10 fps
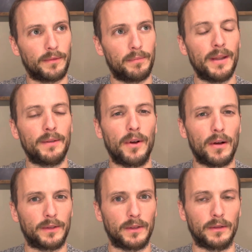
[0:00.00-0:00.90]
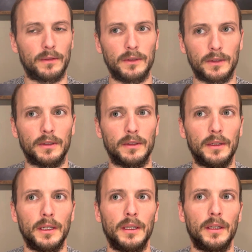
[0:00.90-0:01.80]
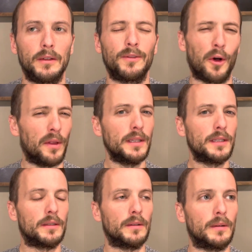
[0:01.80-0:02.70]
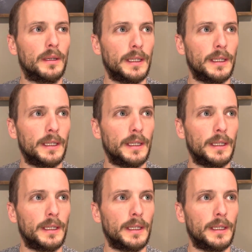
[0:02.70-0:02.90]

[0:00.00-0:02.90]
pitfall to fall into,